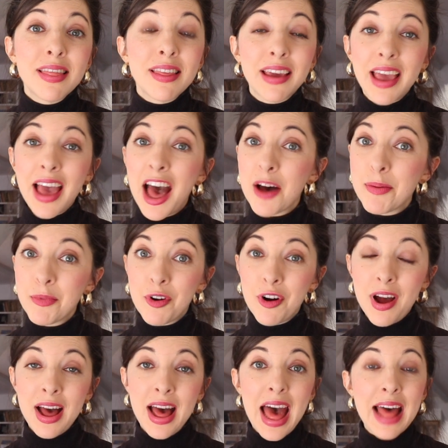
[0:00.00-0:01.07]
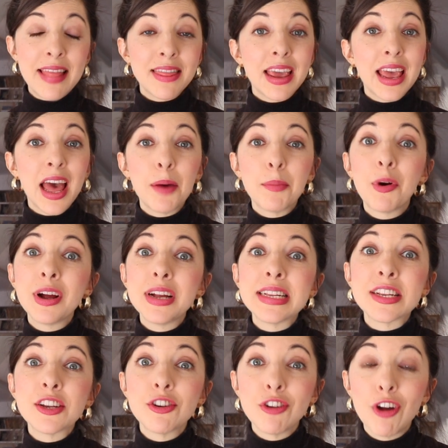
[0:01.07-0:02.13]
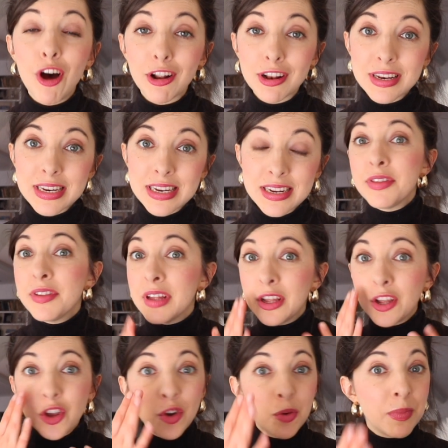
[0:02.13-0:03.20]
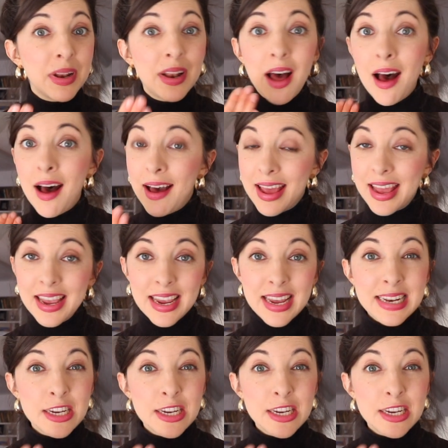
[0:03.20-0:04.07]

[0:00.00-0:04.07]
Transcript: the camera, and the camera is not the human eye.